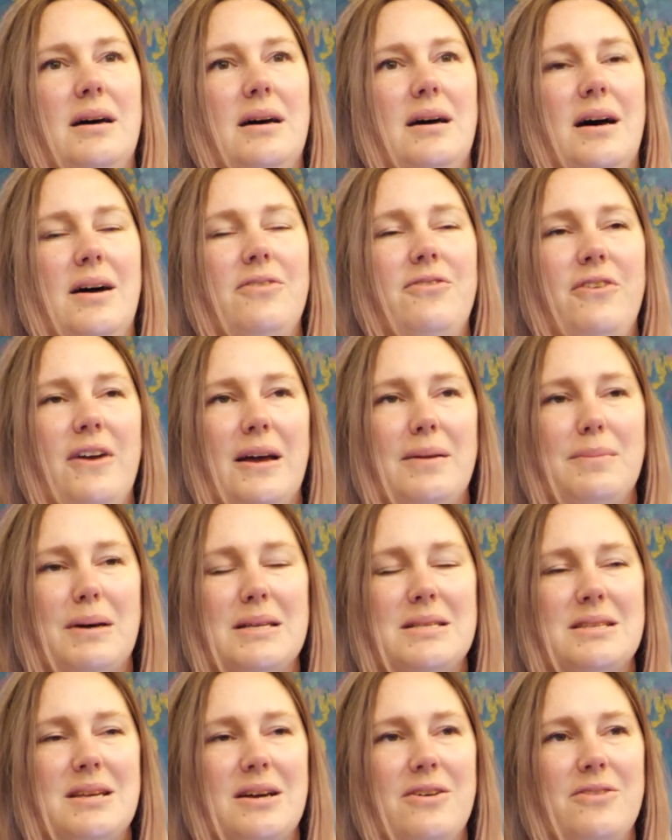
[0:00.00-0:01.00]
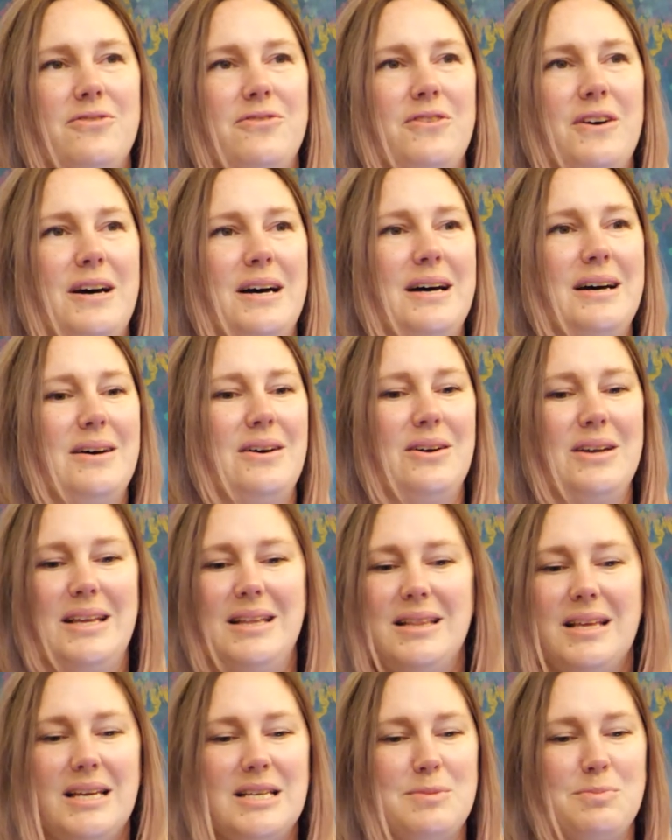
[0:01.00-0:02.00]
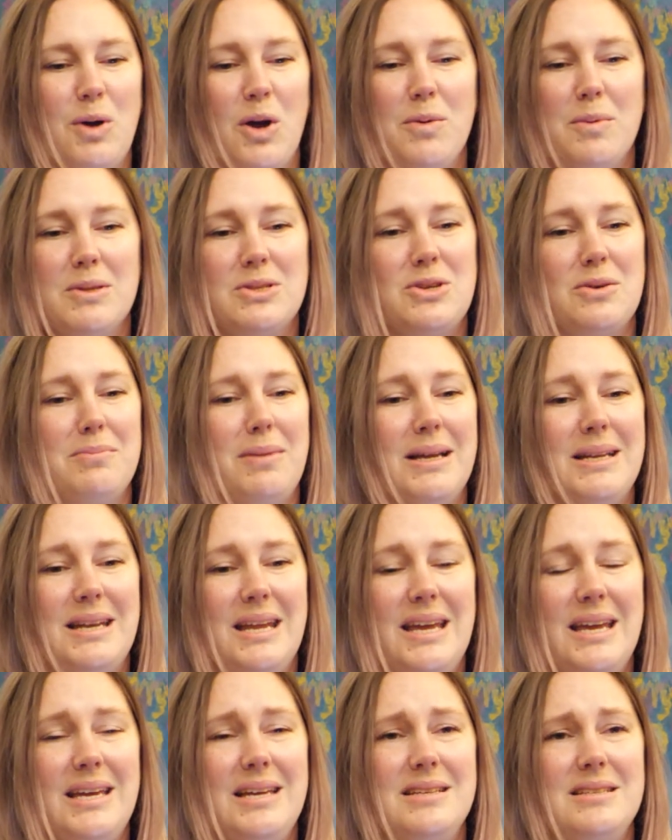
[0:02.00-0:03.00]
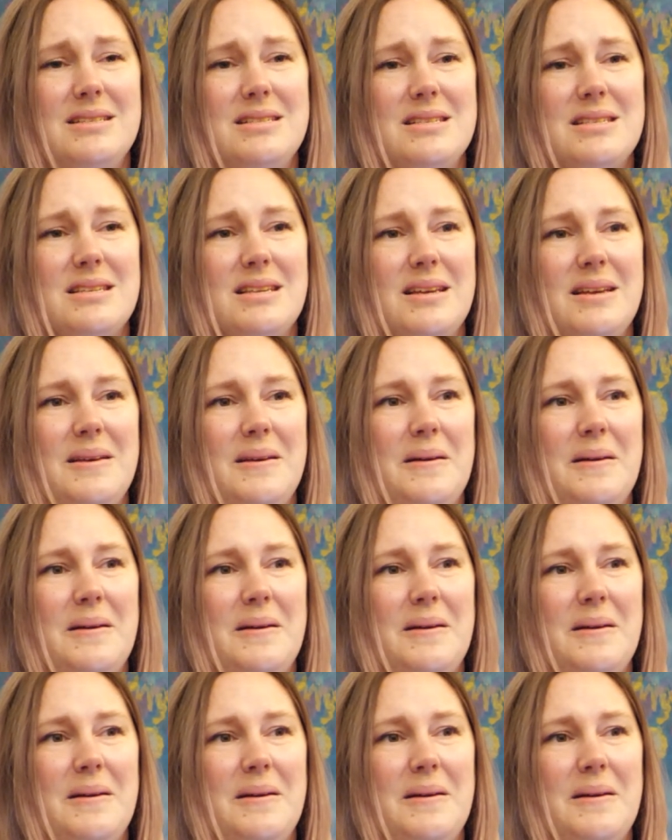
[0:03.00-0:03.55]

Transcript: I found myself in these moments on my knees,